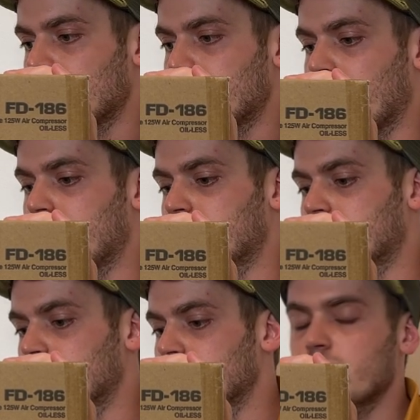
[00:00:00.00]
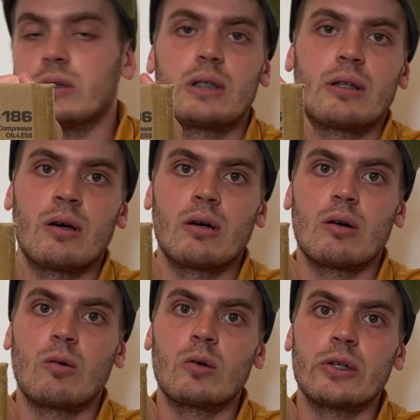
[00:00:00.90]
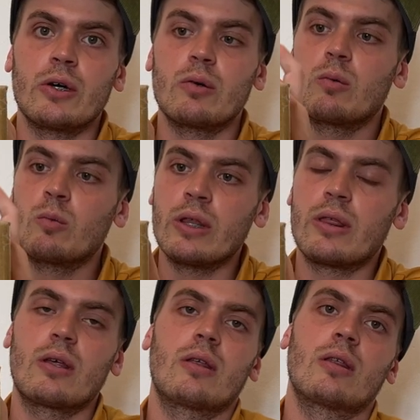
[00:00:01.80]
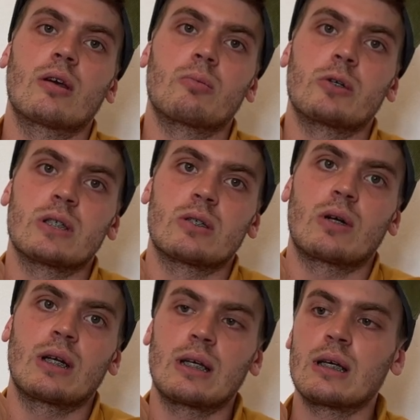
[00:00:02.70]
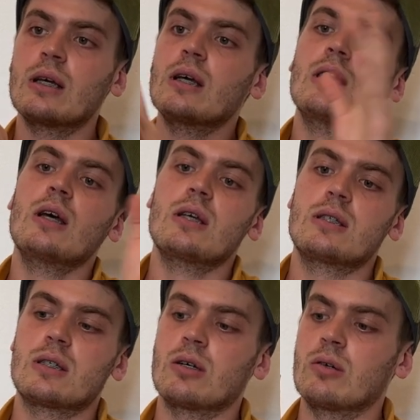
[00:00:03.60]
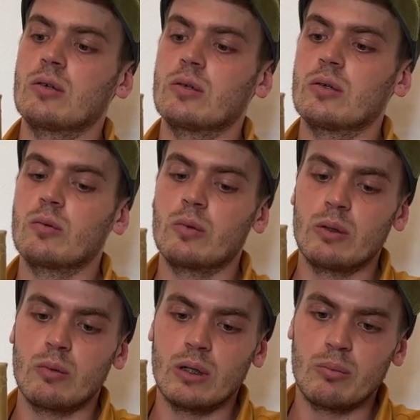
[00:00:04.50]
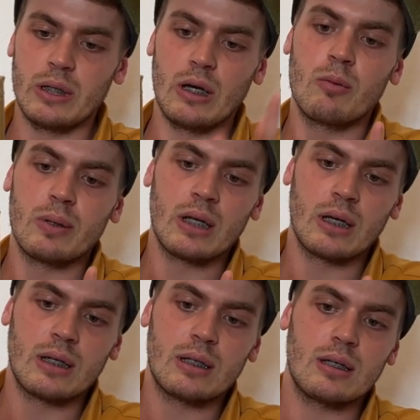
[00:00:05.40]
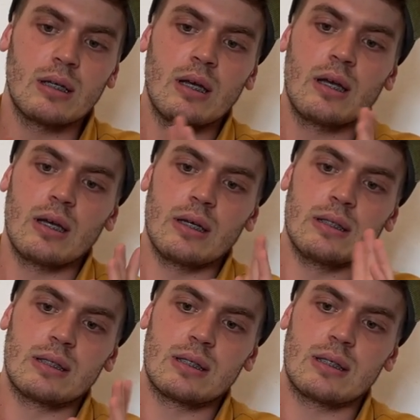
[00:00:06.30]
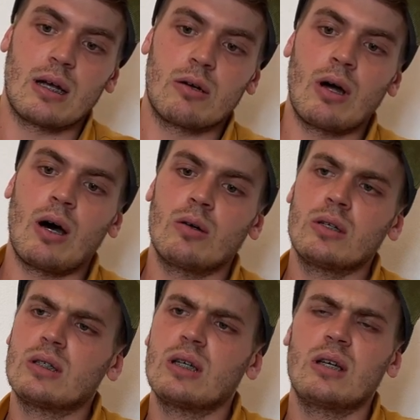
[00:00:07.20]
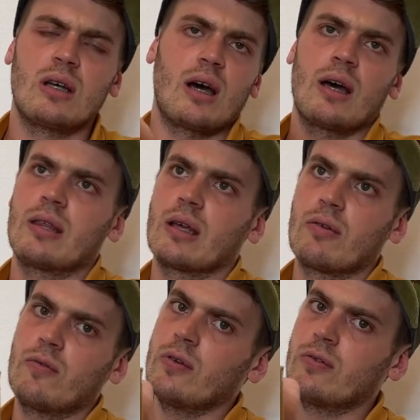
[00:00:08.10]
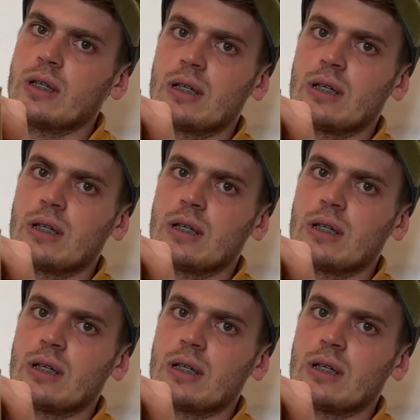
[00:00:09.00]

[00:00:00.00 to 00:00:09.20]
be able to use the audio with the compressor running. So we will be opening it. It's around, I think, 50